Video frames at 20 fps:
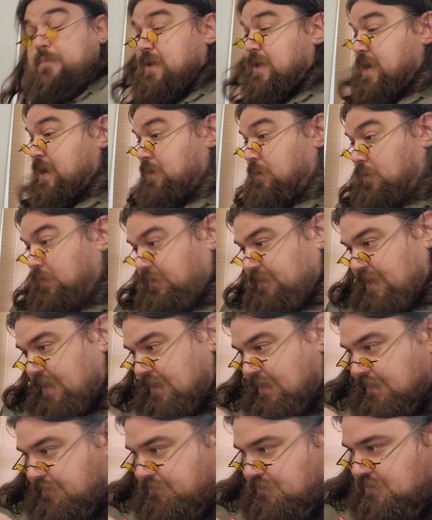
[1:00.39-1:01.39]
me at all
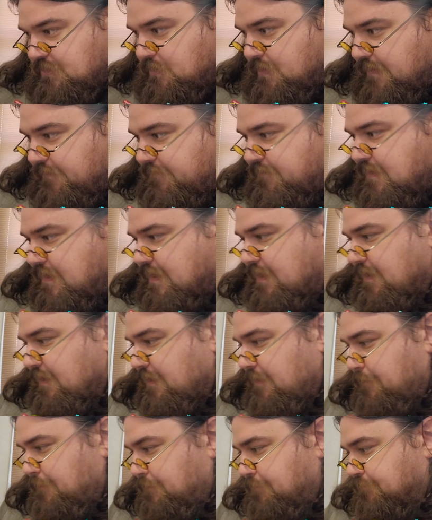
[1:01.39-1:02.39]
times. So I
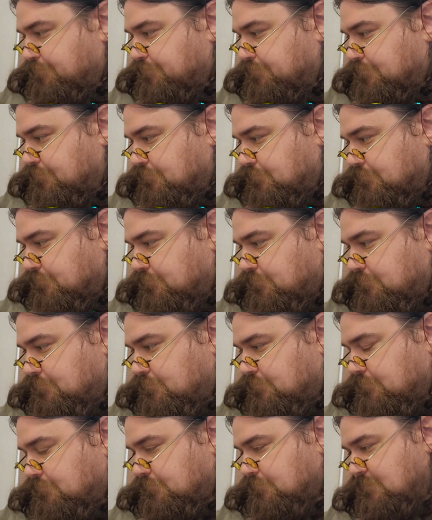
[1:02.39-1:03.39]
figured
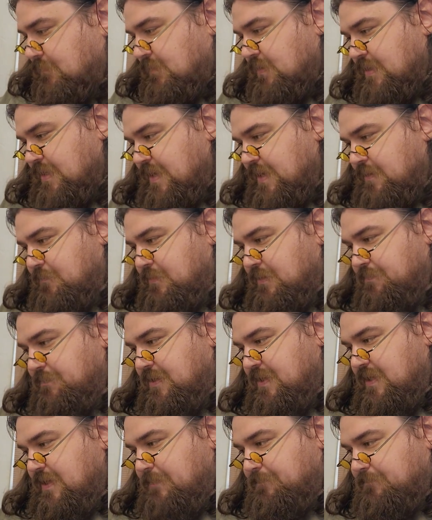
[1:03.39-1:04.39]
now would
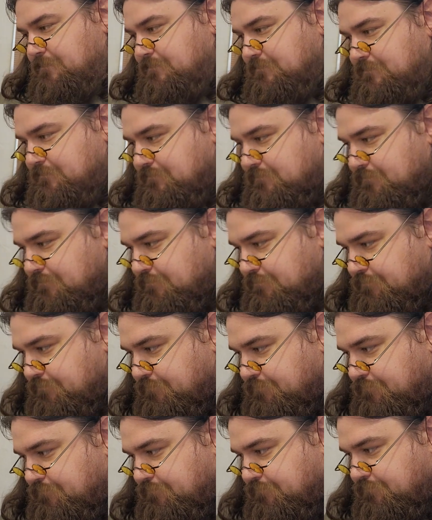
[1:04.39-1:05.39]
be a
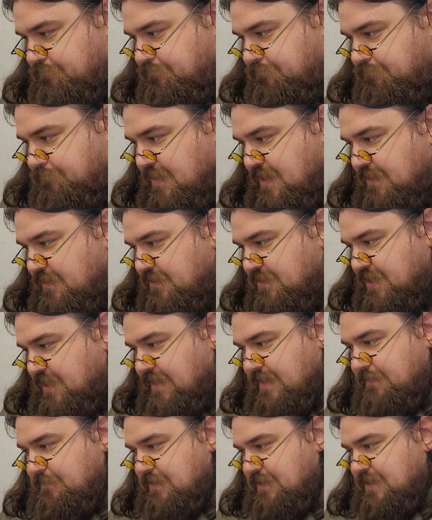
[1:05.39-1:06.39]
better
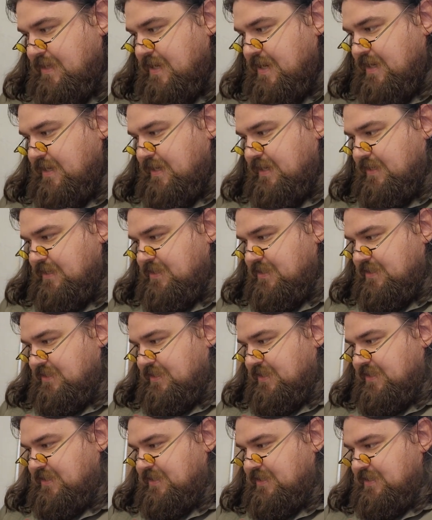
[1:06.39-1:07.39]
time than any to just